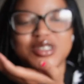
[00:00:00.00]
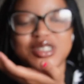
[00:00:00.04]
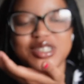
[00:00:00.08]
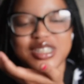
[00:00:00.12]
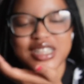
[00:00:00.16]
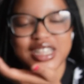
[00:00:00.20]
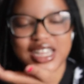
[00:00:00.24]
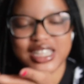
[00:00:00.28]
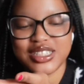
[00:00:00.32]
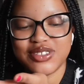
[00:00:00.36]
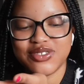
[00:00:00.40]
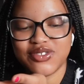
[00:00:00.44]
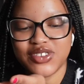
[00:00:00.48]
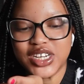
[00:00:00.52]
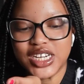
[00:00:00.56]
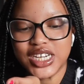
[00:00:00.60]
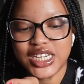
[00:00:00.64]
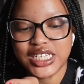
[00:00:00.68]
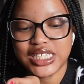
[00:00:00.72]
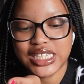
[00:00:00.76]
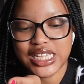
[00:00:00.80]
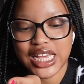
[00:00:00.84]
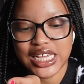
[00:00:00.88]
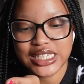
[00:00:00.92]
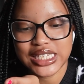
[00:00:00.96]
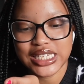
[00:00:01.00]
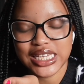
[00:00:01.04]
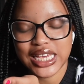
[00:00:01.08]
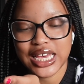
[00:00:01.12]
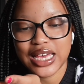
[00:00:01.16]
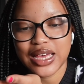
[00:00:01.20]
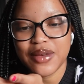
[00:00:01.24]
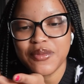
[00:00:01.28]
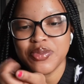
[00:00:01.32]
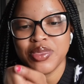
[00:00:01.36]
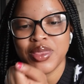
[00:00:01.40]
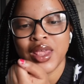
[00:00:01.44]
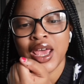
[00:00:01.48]
so that's very
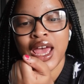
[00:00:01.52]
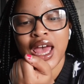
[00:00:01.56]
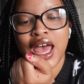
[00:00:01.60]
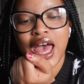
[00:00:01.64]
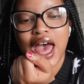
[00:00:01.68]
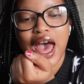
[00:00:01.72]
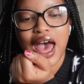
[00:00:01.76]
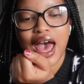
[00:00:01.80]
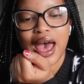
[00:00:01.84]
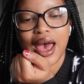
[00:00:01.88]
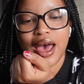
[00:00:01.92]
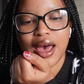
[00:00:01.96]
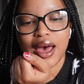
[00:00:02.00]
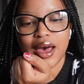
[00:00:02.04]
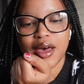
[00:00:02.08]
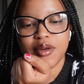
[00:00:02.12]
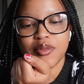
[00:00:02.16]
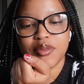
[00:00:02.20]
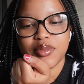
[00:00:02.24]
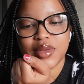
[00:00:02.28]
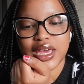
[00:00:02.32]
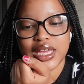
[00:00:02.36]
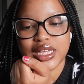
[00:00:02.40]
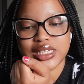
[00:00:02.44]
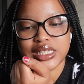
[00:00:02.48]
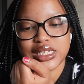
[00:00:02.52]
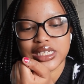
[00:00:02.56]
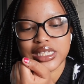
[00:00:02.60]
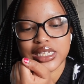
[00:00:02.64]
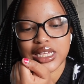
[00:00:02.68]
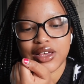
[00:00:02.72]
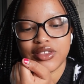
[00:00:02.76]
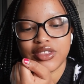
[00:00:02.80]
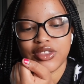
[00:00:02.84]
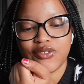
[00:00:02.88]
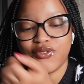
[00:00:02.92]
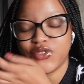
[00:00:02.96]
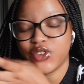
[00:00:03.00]
exciting. It's
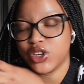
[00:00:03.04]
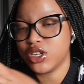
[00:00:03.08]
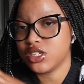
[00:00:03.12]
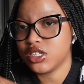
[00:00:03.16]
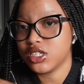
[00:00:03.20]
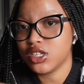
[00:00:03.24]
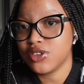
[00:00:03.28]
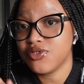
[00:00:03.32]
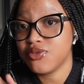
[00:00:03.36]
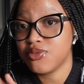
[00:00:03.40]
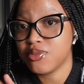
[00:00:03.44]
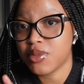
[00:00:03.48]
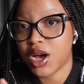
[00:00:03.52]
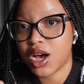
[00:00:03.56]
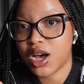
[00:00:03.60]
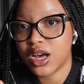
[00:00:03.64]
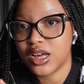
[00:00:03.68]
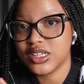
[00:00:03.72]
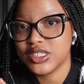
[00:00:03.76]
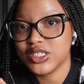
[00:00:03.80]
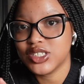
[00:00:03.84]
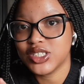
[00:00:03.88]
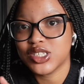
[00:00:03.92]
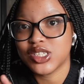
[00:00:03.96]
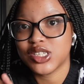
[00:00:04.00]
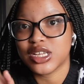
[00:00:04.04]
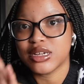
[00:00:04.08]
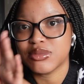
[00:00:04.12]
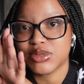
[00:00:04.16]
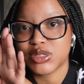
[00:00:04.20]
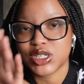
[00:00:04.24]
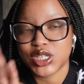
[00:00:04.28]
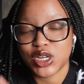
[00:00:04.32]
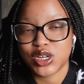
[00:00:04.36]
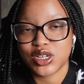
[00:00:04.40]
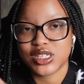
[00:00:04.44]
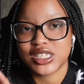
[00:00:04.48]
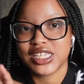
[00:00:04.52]
the 1st of March, so I'm
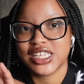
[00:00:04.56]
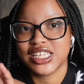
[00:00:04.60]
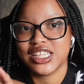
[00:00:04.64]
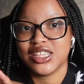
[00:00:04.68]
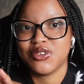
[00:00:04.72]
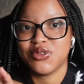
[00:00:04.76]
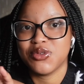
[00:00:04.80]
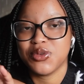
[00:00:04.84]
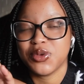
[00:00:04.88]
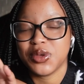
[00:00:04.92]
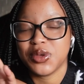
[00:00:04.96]
starting the